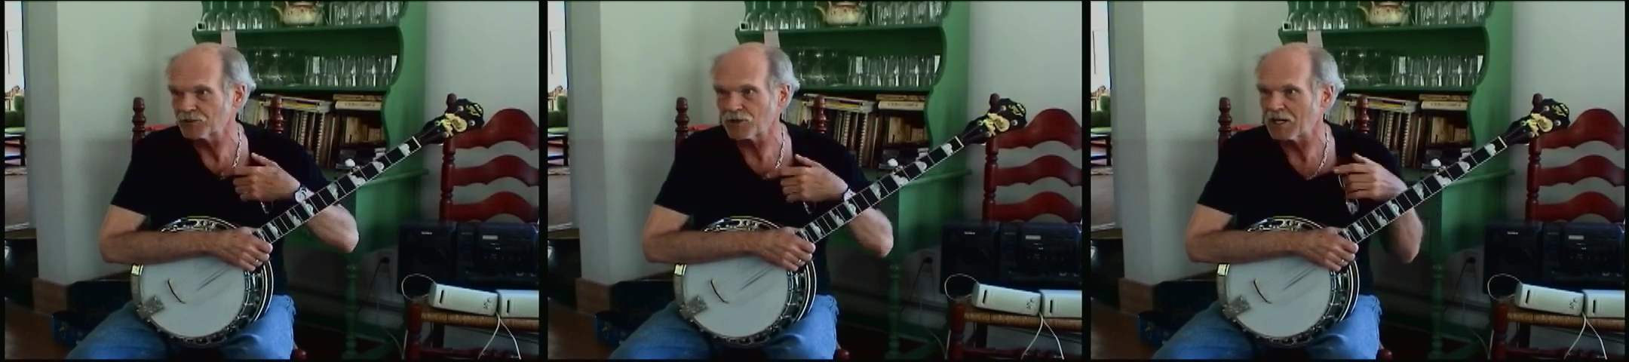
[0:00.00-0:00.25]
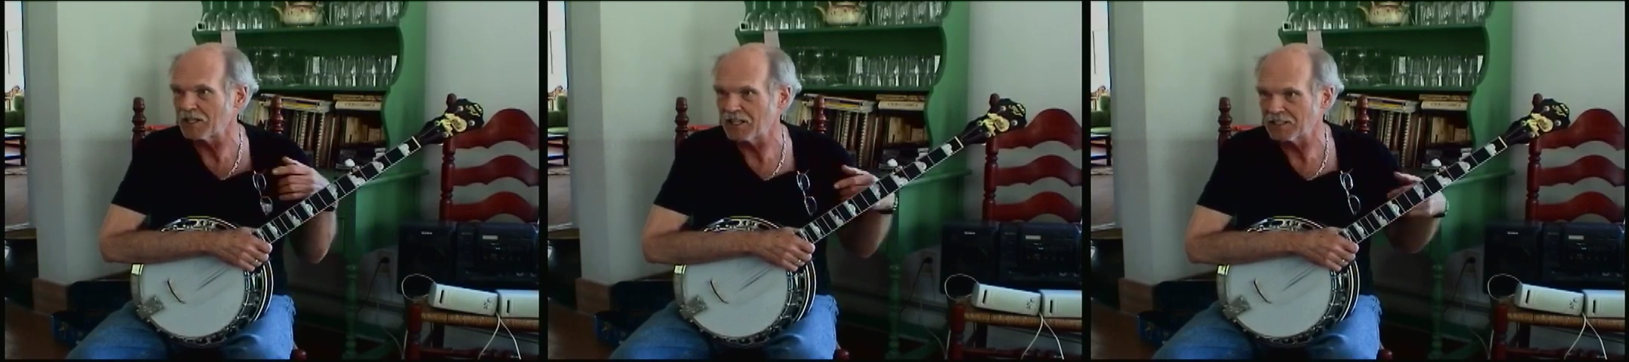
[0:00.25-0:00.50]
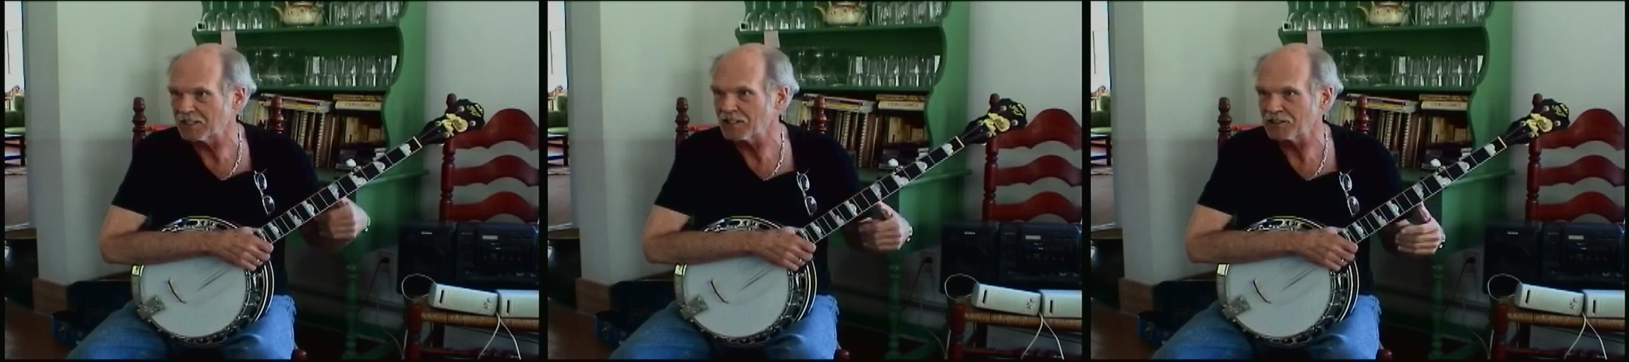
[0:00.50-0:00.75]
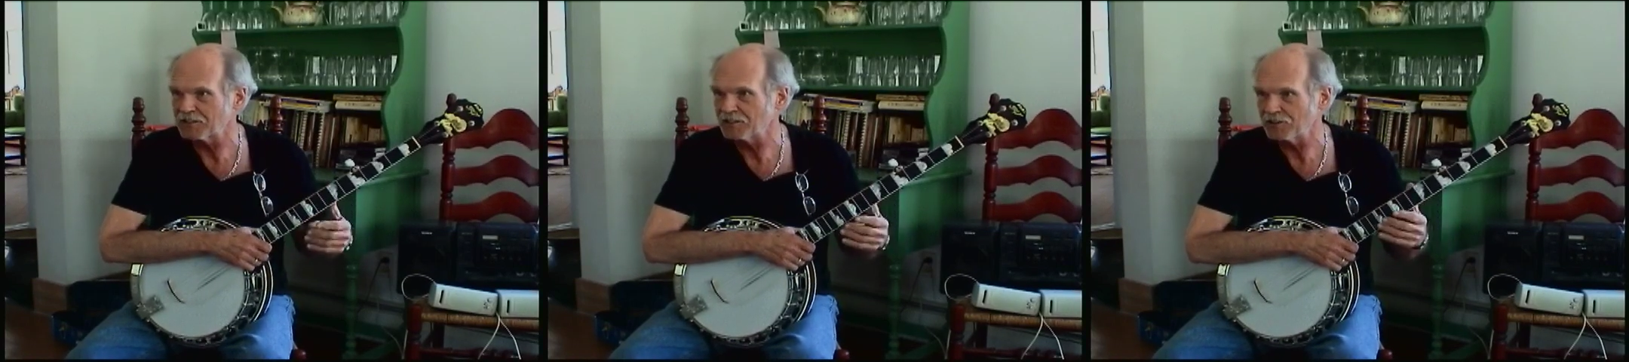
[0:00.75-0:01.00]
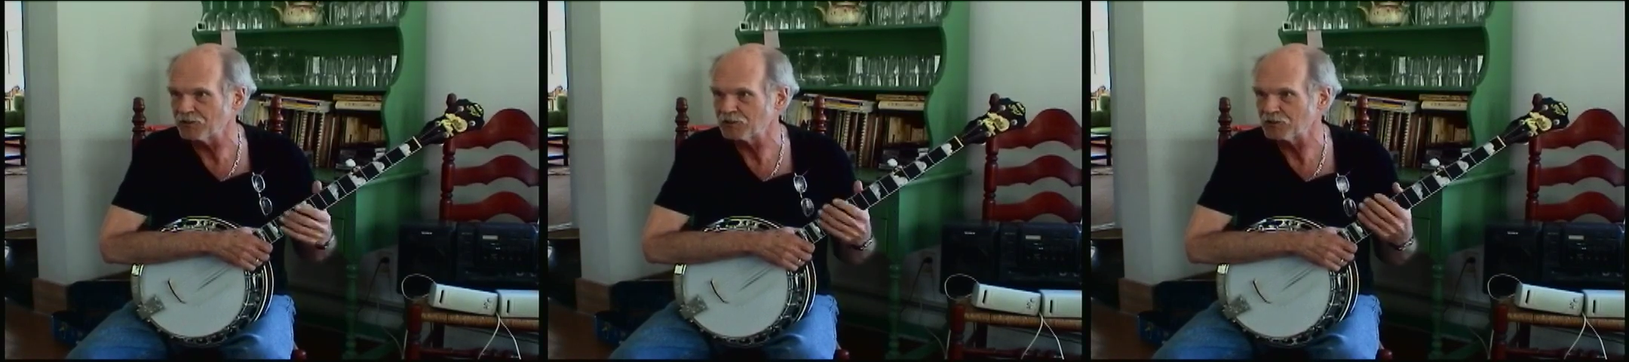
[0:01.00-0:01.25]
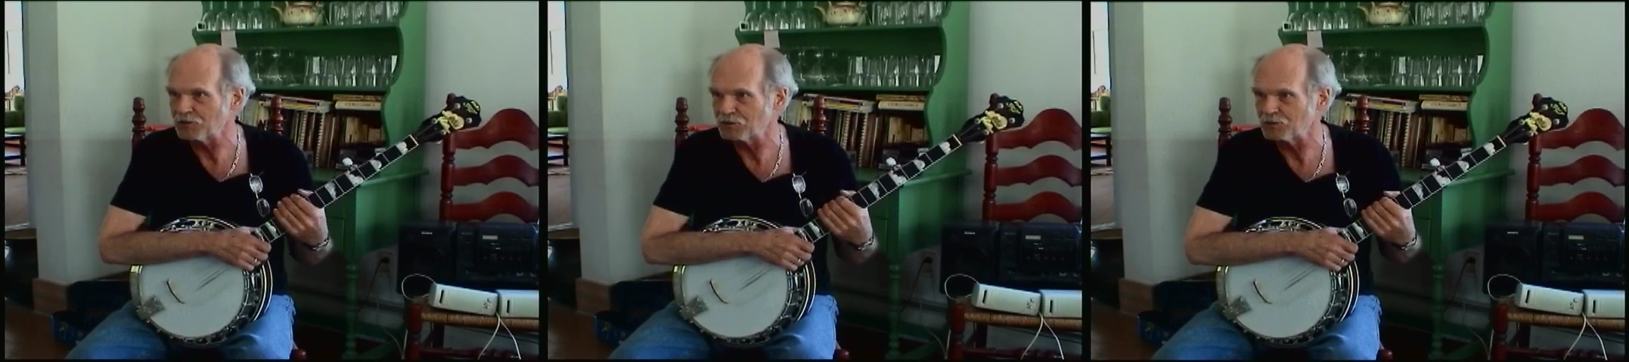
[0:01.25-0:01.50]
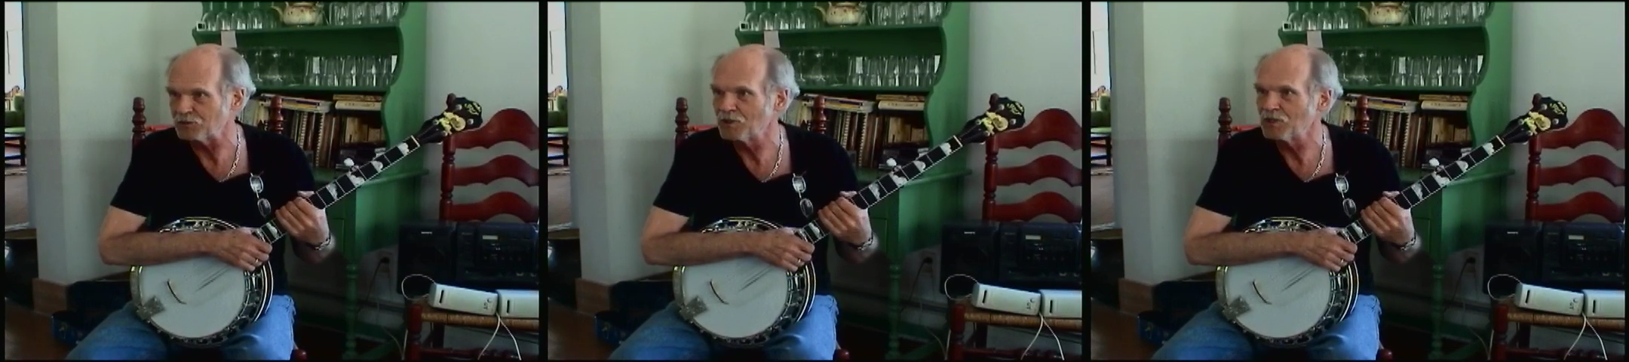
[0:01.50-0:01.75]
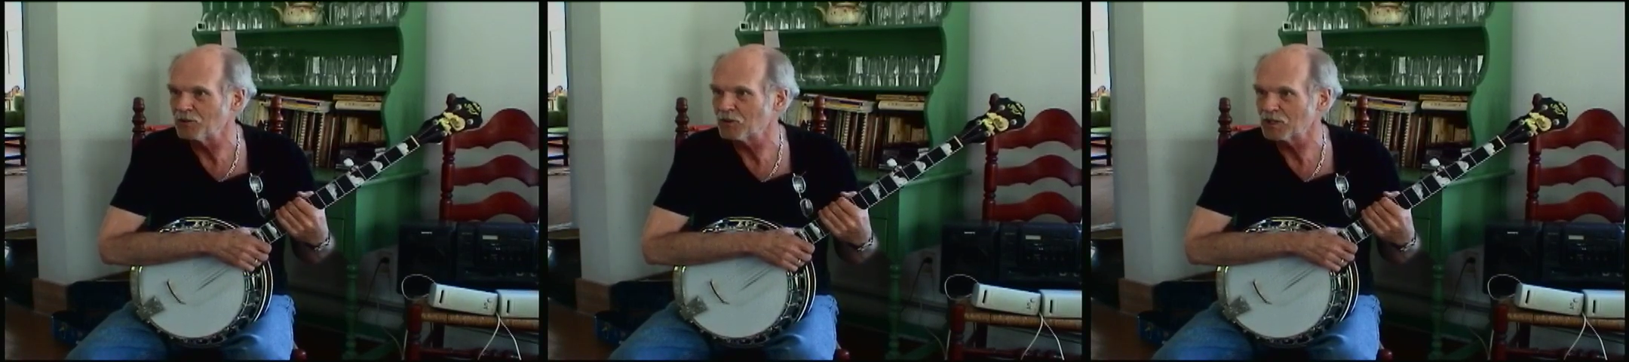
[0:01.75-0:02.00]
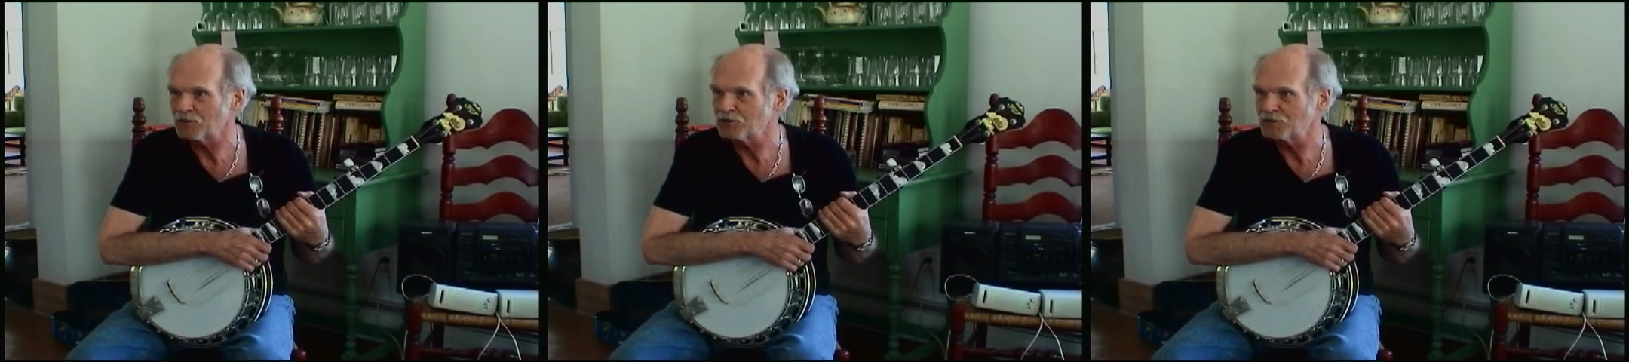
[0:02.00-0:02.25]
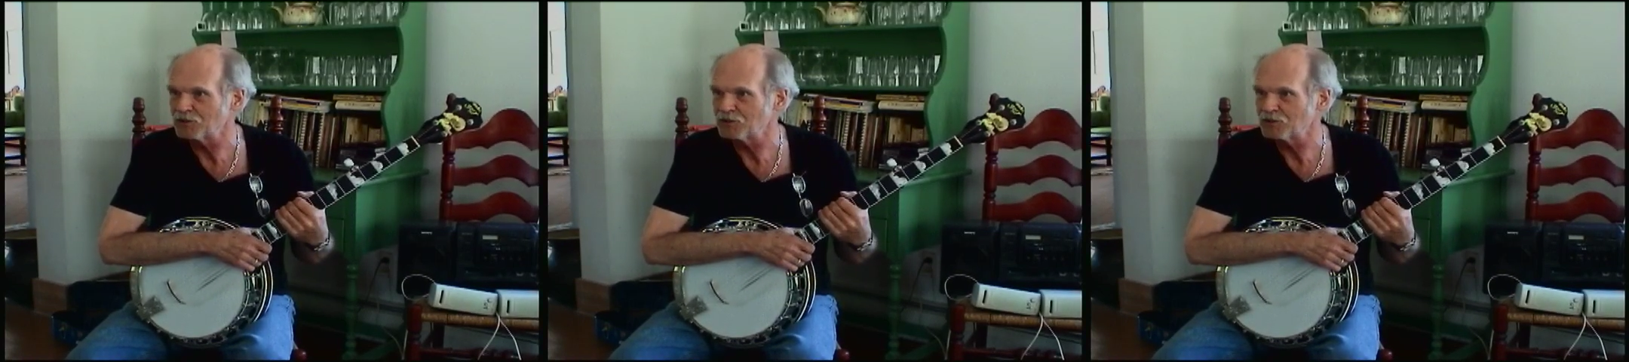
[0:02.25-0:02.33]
The right hand can continue to do what it